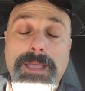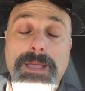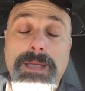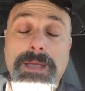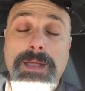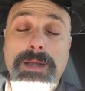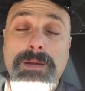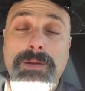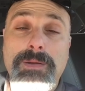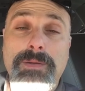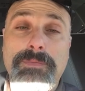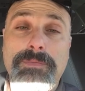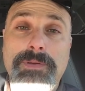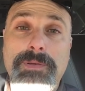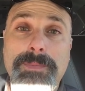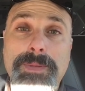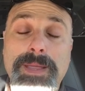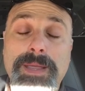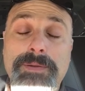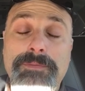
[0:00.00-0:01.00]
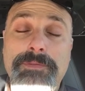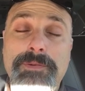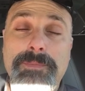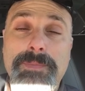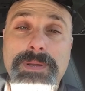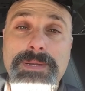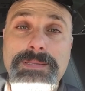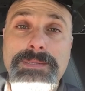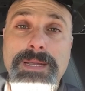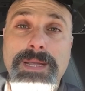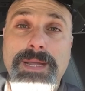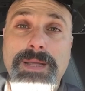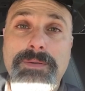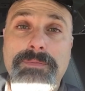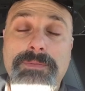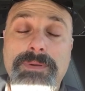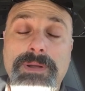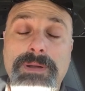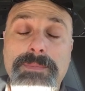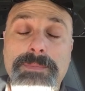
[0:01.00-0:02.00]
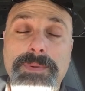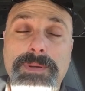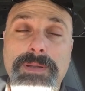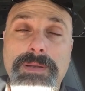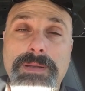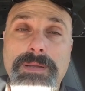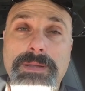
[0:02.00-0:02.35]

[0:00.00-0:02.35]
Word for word: I don't know if I'll make it for my second run, but